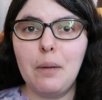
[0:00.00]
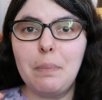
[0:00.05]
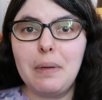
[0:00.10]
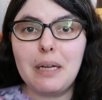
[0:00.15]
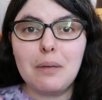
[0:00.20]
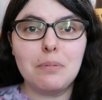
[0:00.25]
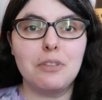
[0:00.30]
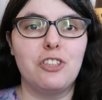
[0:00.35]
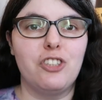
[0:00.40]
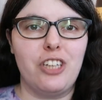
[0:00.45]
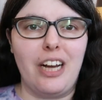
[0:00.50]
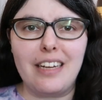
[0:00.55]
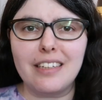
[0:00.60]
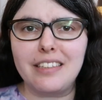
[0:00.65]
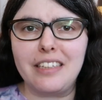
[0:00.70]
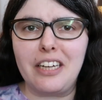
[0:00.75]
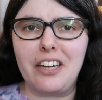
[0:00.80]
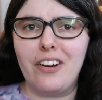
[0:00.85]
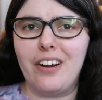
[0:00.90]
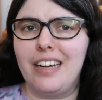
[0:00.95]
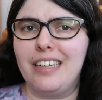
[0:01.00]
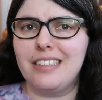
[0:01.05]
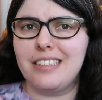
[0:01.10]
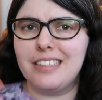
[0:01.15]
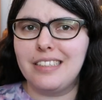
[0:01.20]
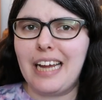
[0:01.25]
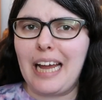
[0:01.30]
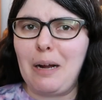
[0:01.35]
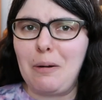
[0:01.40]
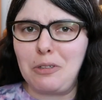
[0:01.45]
Hey peeps, Jess here, and
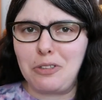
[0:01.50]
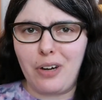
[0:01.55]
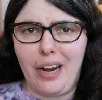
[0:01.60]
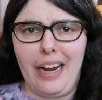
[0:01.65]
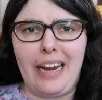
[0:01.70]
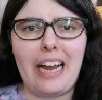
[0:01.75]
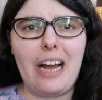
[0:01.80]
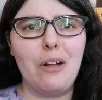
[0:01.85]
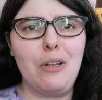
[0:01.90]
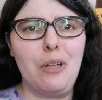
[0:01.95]
today I'm trying